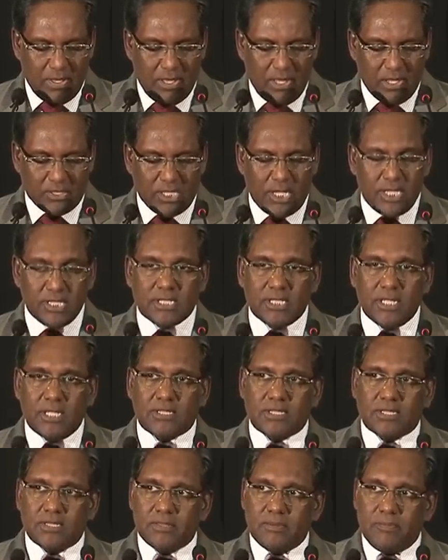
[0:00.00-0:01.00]

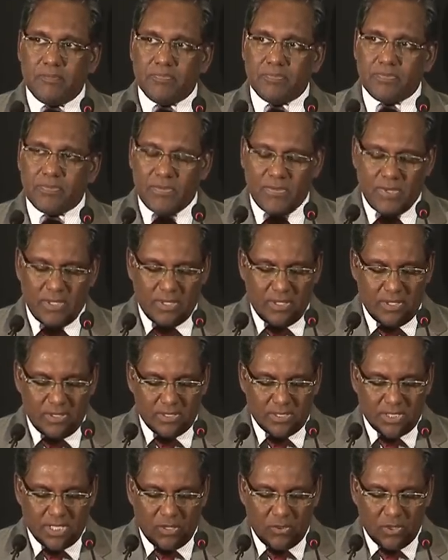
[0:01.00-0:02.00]
Excellencies,
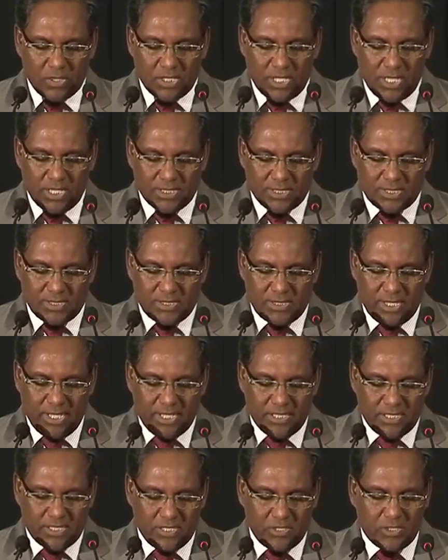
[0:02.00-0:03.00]
distinguished guests,
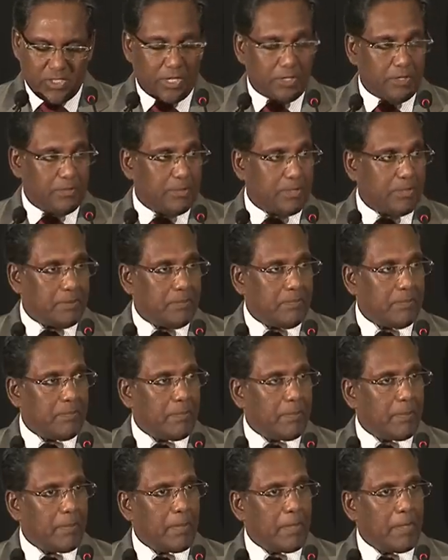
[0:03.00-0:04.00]
ladies and gentlemen,
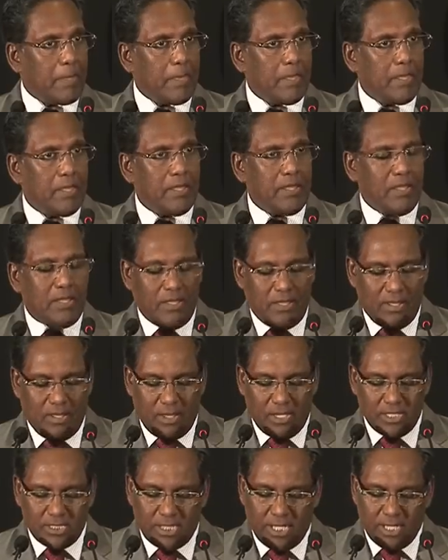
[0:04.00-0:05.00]

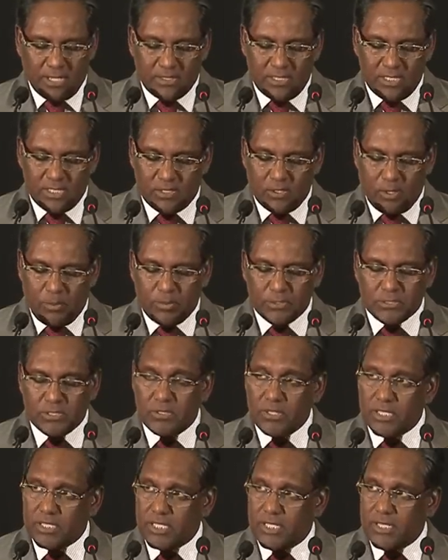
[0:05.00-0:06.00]
I take this
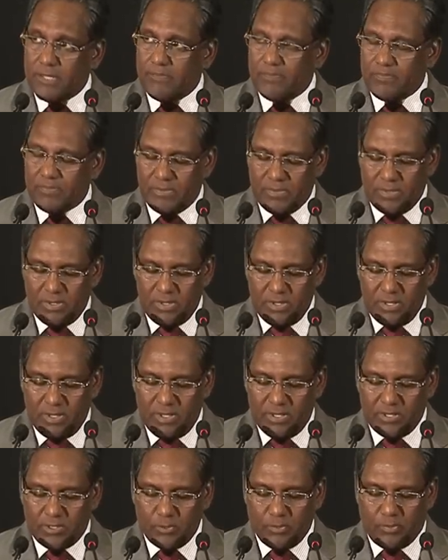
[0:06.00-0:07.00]
opportunity
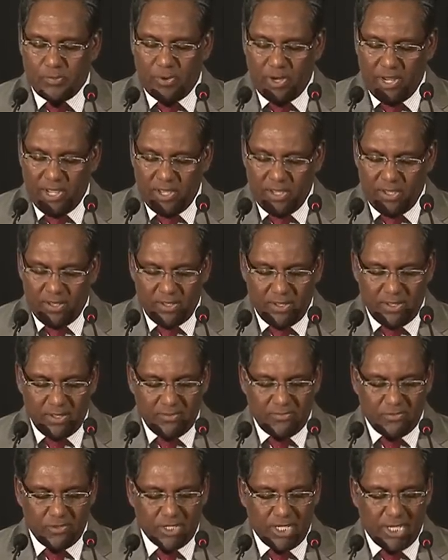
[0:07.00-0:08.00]
to pray
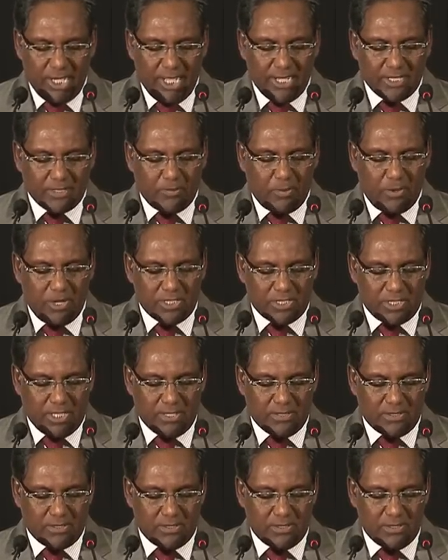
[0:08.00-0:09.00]
for the late
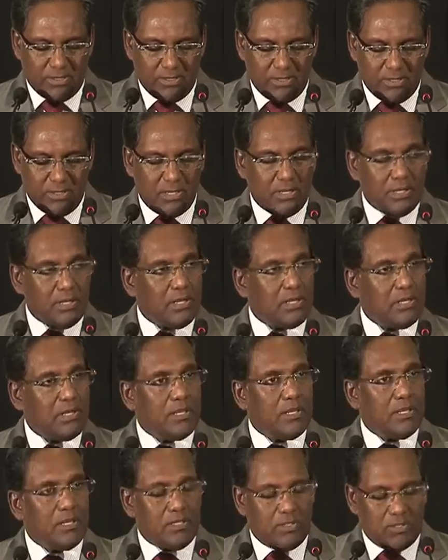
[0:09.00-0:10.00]
President
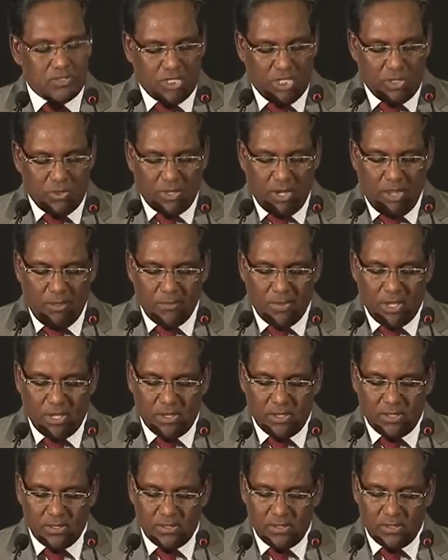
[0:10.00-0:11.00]
Zillur
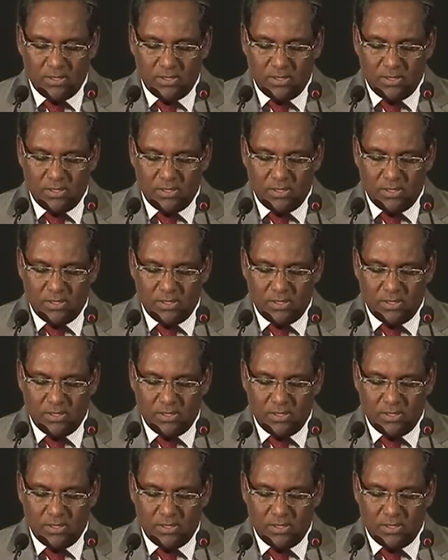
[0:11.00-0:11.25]
Rahman,